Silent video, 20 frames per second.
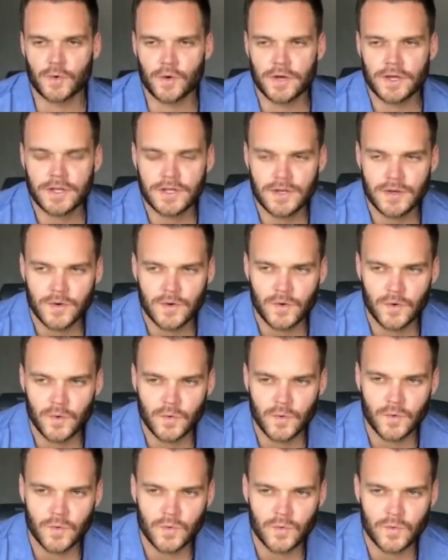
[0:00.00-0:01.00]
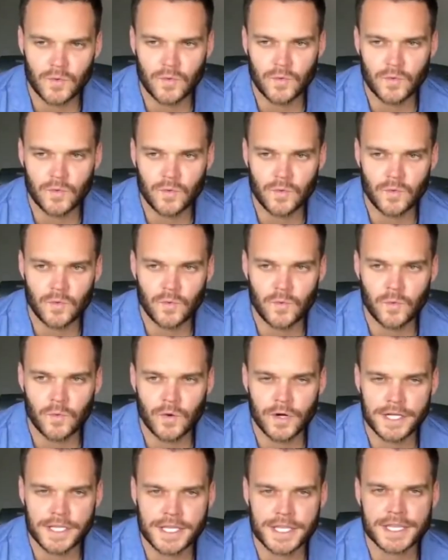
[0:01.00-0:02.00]
So,
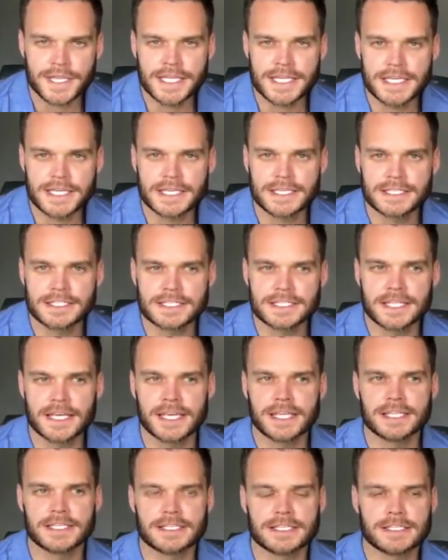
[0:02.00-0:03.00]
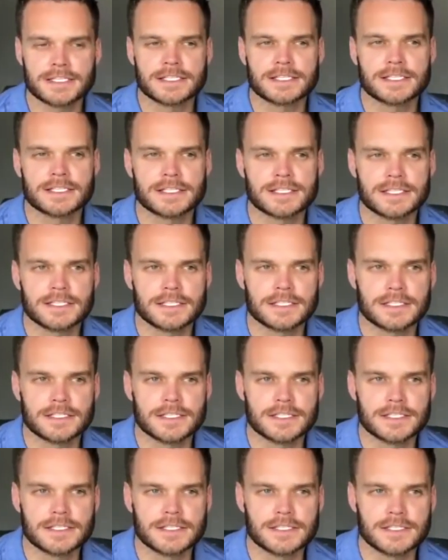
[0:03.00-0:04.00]
one of the things that is
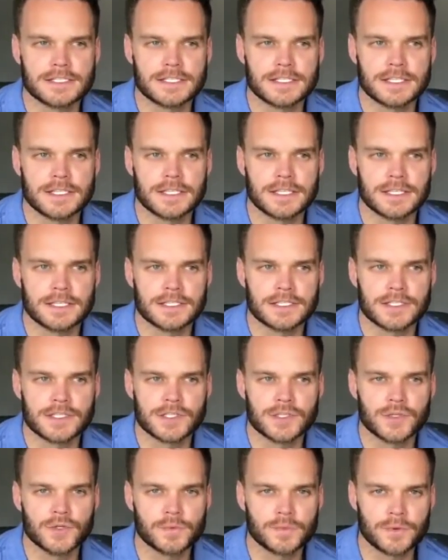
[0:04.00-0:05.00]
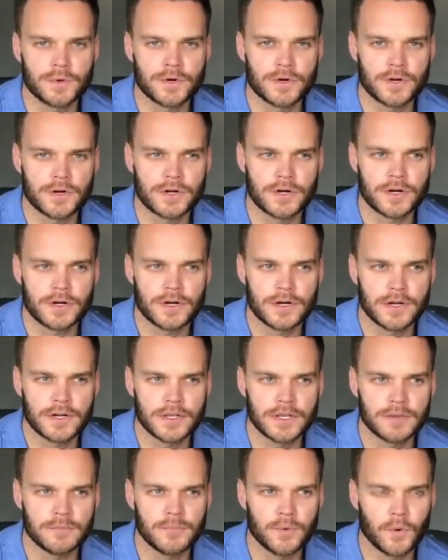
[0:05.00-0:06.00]
super
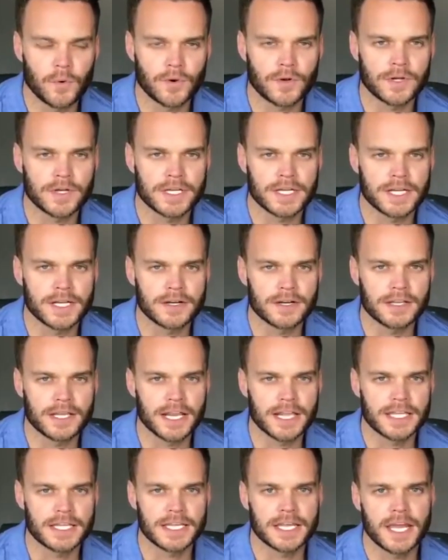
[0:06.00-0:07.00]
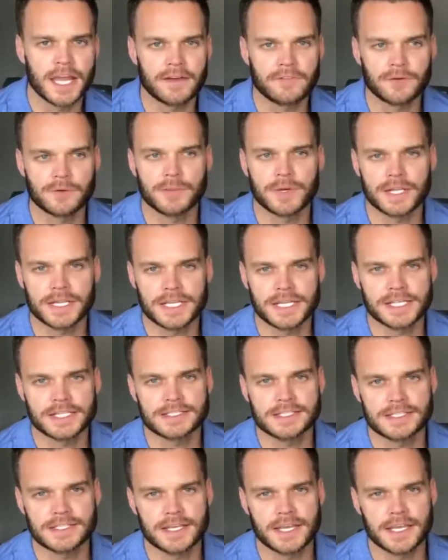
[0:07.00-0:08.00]
important here that I think everybody
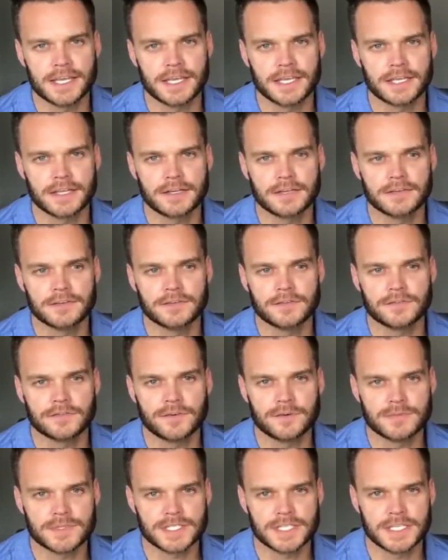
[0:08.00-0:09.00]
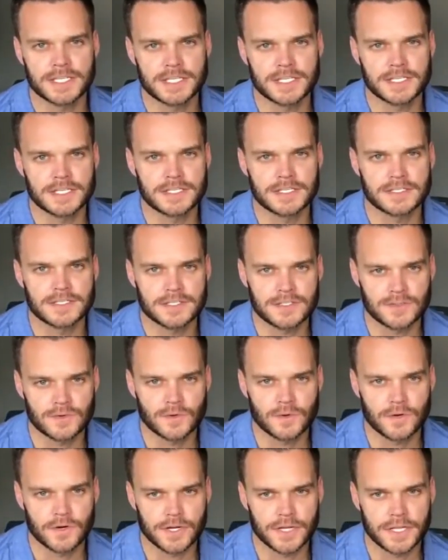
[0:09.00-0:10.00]
needs to take from Cyndi's
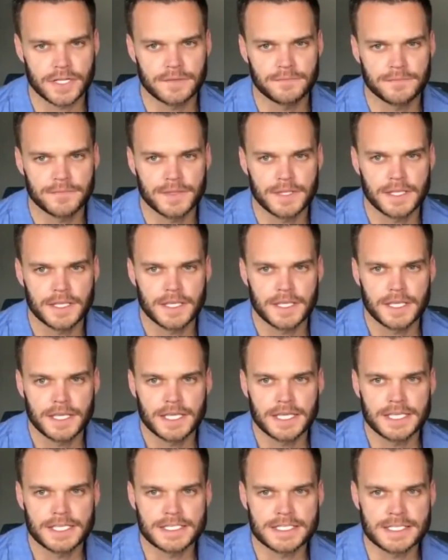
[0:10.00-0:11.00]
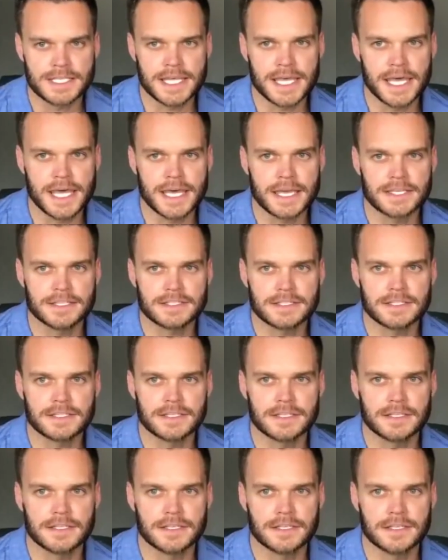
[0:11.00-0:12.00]
story is that